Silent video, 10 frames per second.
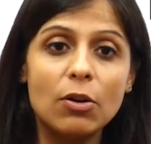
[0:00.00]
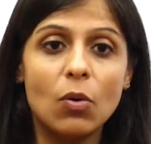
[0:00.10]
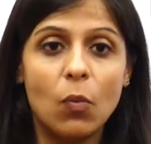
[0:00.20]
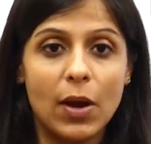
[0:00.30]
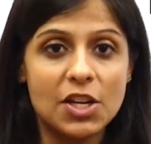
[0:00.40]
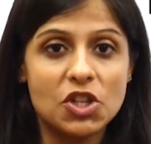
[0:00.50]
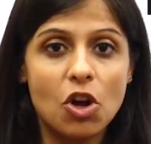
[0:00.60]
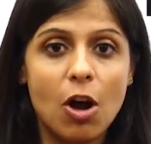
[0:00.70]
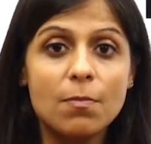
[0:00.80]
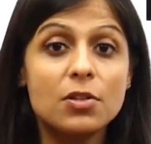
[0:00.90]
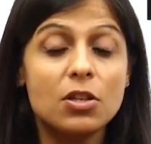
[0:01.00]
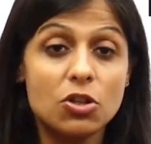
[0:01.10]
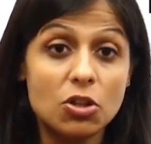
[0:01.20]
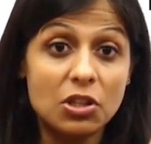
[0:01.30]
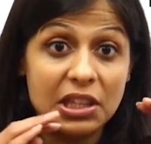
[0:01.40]
to the wage norms.
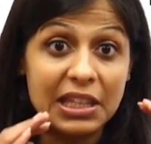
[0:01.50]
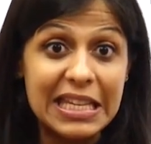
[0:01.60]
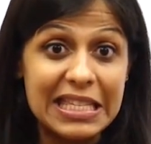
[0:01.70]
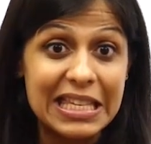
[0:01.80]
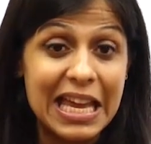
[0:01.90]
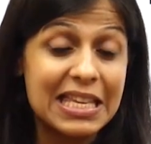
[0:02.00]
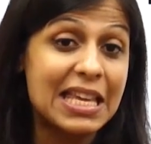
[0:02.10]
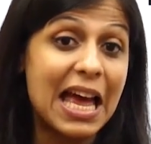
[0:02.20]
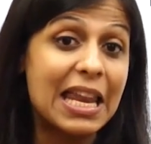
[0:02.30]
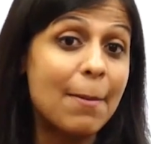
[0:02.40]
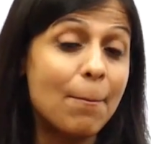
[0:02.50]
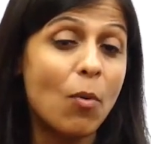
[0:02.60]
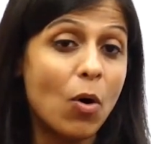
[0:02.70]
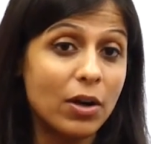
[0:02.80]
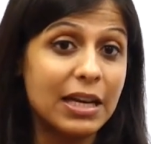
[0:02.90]
So this is an
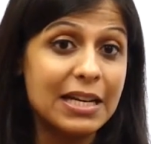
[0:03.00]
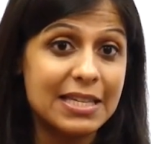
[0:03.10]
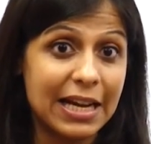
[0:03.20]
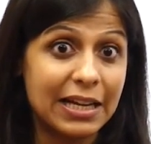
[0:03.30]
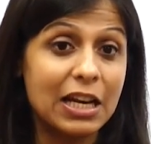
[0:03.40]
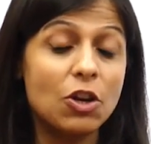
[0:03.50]
important sector,